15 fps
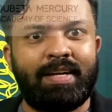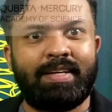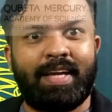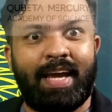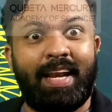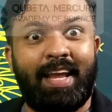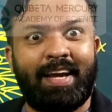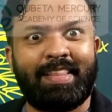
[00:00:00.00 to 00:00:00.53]

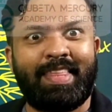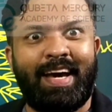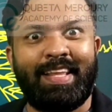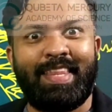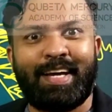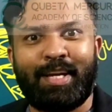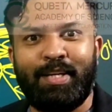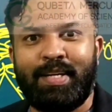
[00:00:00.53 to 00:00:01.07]
day length and
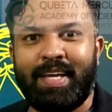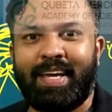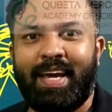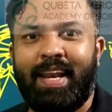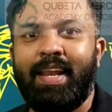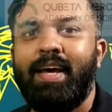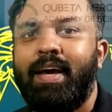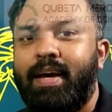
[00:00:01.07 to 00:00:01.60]
the
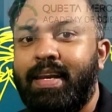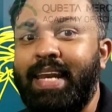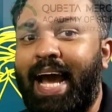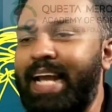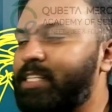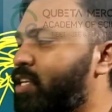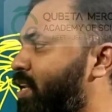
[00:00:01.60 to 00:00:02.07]
critical night